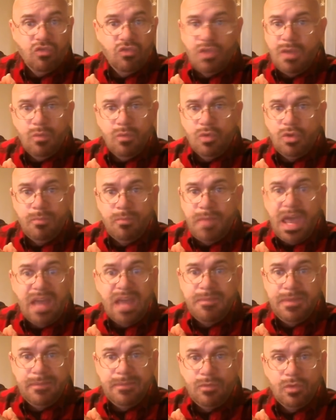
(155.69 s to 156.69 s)
They were the
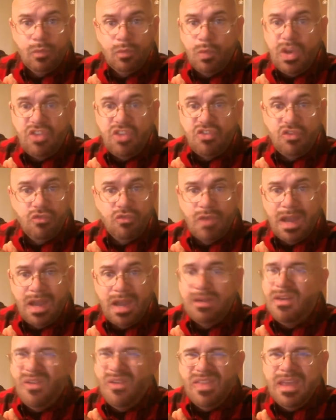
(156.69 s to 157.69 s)
bad people, the witches, right?
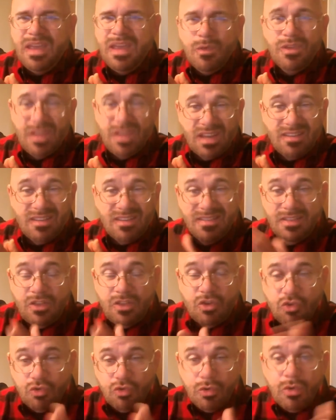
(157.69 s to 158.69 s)
No, they were the
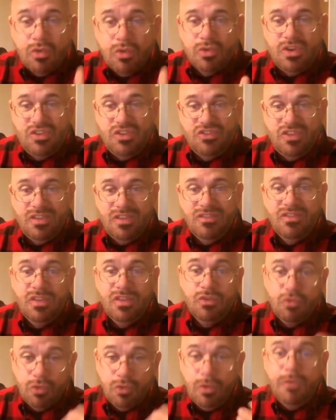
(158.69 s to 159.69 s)
true Christians, the
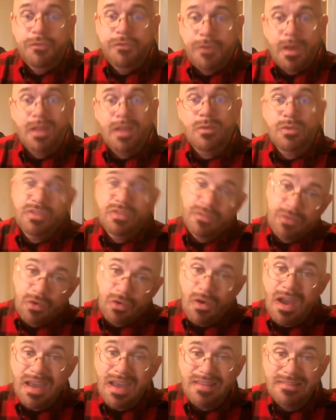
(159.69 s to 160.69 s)
true followers of
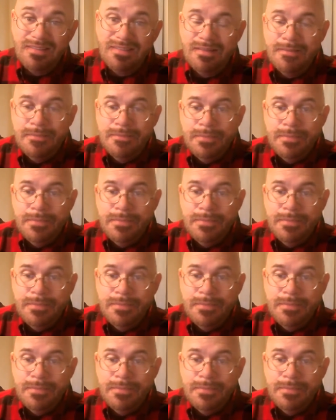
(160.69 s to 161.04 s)
Christ,